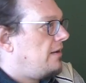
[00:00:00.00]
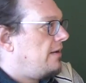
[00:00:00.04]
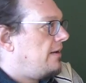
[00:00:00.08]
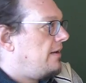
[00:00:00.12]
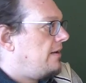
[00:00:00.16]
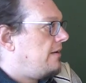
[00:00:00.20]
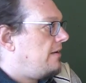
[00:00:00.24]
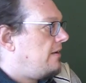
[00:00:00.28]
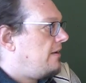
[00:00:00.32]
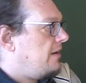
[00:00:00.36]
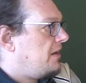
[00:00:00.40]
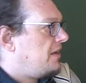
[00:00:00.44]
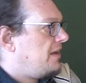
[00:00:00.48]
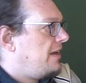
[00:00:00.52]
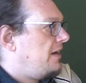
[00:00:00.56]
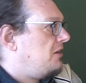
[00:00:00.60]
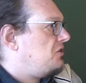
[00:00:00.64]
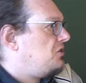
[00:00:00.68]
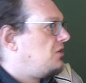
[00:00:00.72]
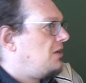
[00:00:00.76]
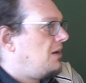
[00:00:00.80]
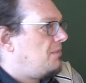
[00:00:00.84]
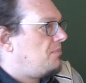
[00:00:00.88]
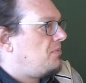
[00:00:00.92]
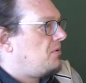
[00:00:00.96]
uh,
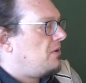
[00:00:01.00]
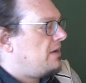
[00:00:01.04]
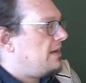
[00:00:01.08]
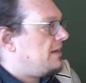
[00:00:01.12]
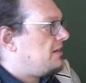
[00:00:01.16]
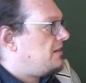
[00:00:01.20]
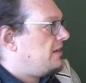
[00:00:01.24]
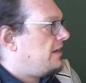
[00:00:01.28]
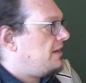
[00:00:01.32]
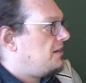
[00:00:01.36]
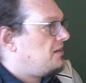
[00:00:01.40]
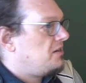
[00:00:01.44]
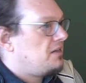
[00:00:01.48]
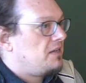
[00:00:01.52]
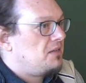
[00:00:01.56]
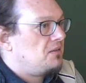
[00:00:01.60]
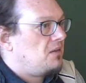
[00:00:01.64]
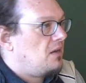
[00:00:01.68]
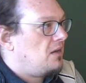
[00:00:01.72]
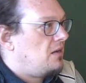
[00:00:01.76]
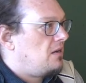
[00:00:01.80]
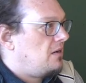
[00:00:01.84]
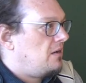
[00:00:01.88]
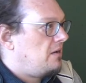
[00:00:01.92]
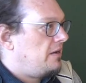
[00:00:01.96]
catch up and, and e
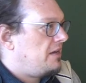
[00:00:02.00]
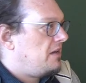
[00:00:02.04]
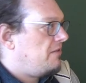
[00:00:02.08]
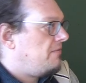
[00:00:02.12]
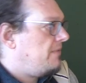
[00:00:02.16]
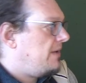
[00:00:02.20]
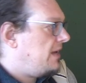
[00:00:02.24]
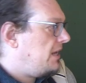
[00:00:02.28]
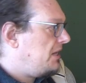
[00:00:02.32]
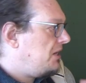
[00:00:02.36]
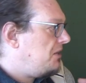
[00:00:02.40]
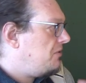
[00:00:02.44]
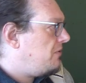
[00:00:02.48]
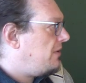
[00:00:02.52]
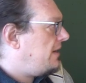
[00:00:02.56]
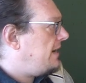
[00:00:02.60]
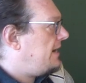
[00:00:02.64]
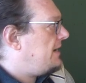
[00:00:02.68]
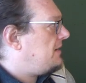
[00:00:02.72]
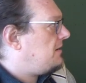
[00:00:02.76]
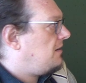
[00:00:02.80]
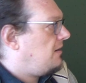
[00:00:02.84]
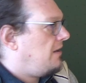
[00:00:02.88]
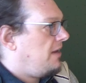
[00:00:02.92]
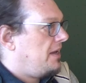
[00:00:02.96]
uh,
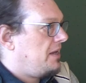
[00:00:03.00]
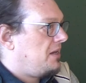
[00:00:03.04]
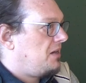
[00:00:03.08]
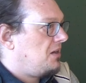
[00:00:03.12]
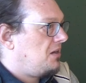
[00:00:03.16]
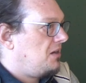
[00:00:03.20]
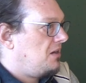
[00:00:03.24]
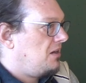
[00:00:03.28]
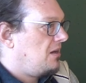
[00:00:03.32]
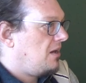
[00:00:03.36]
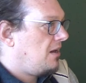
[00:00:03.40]
evaluate like